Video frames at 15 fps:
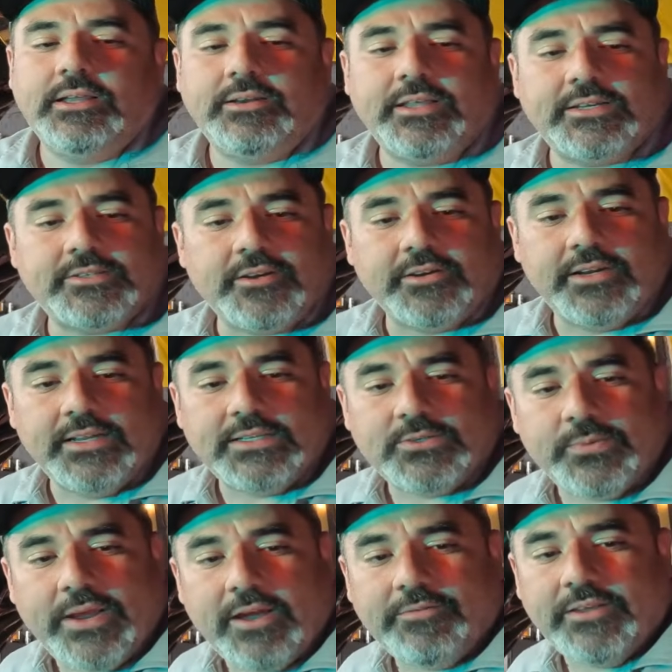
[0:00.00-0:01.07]
Next on the list,
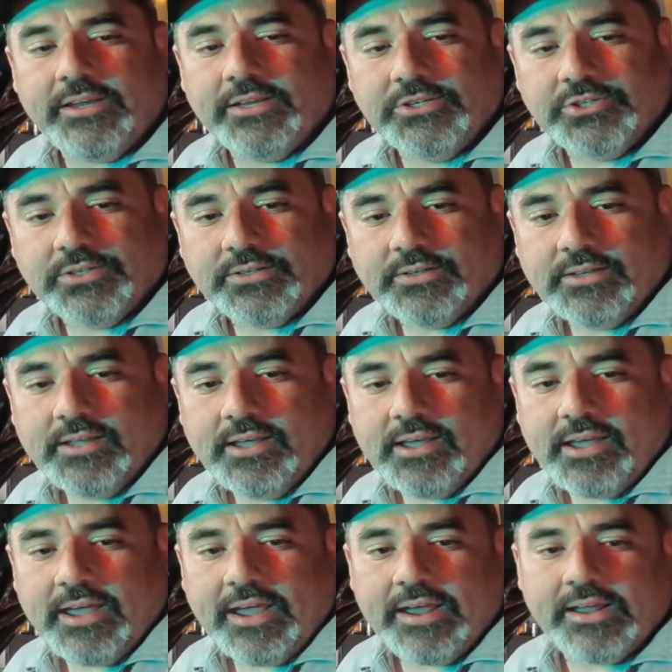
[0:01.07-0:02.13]
we have the engine
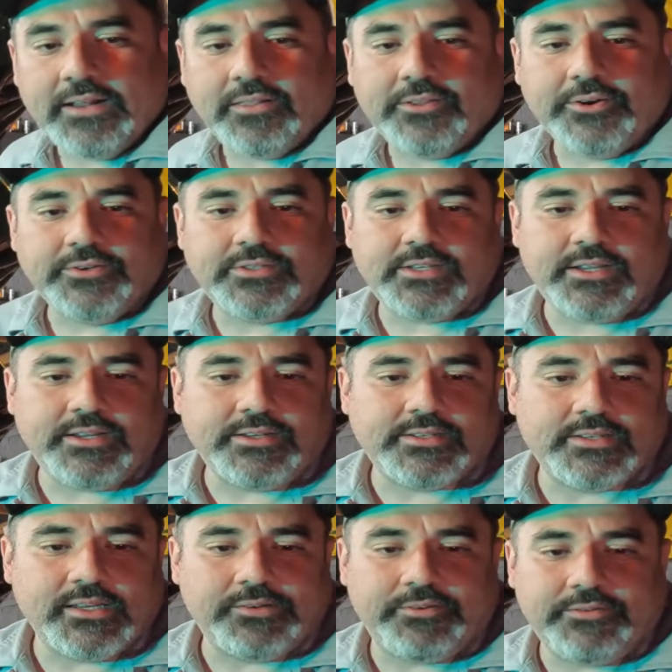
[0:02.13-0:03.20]
at
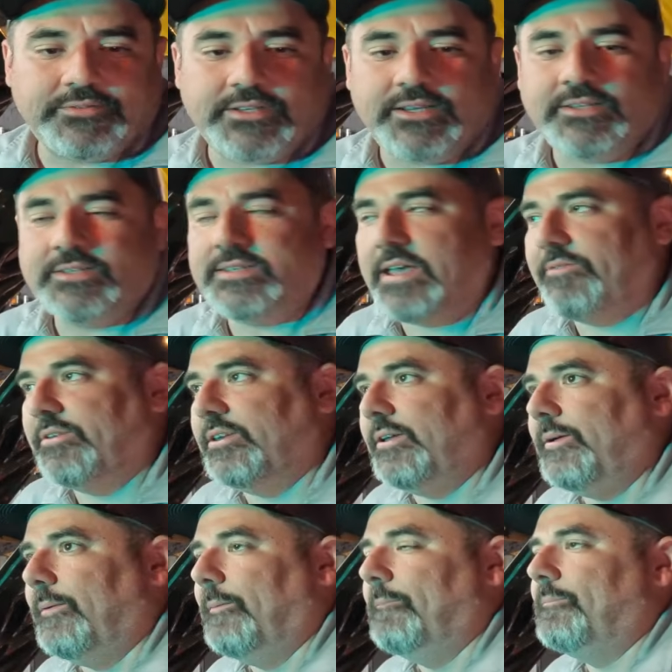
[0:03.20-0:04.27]
$13,615.70.